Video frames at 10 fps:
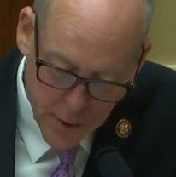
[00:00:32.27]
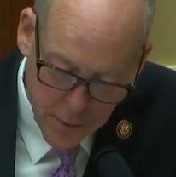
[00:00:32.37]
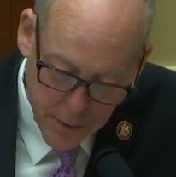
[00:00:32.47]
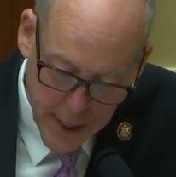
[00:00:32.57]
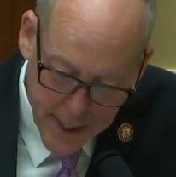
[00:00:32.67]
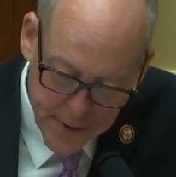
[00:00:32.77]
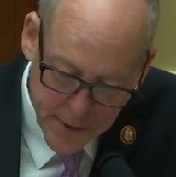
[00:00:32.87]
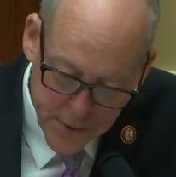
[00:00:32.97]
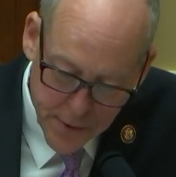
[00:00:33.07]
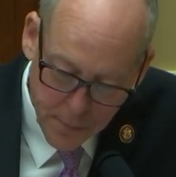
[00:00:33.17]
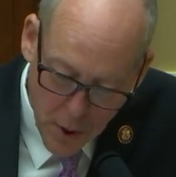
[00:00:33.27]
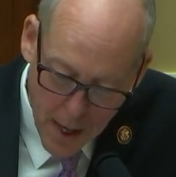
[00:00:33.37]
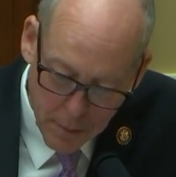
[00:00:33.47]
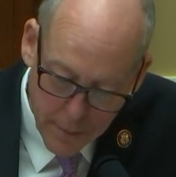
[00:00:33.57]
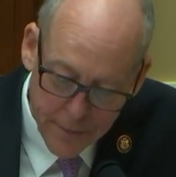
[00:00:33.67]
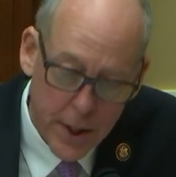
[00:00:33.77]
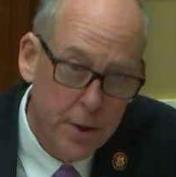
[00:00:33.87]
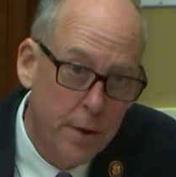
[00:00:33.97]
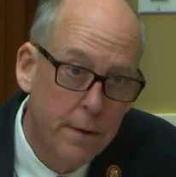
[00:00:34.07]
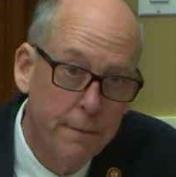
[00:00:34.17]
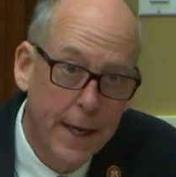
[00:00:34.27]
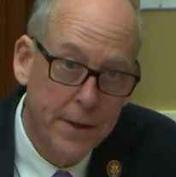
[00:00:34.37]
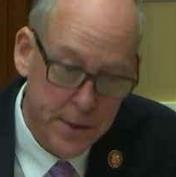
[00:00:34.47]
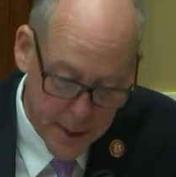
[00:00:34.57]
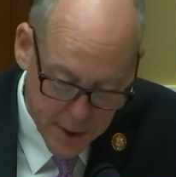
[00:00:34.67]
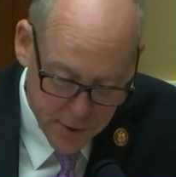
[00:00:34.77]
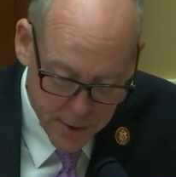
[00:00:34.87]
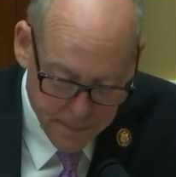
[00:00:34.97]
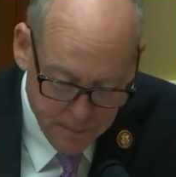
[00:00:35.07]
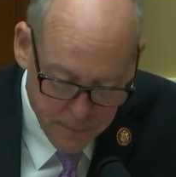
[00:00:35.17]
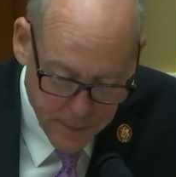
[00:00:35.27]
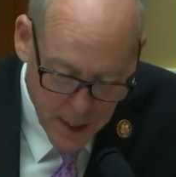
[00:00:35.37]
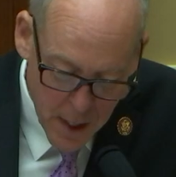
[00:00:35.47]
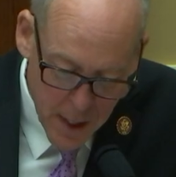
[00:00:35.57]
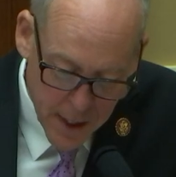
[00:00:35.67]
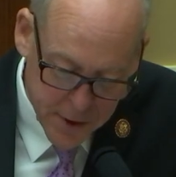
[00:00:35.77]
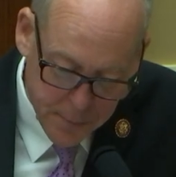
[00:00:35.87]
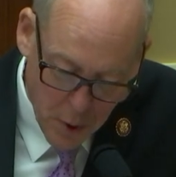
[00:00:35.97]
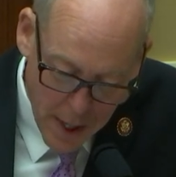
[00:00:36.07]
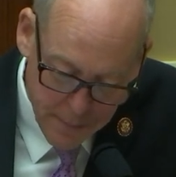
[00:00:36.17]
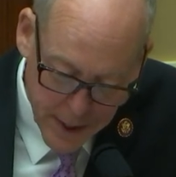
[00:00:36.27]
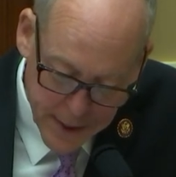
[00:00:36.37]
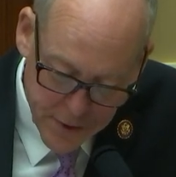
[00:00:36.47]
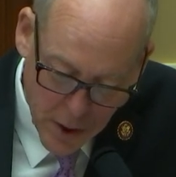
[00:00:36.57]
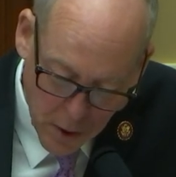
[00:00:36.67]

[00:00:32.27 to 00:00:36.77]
showcases the problem of under-vaccination. It's a problem that hits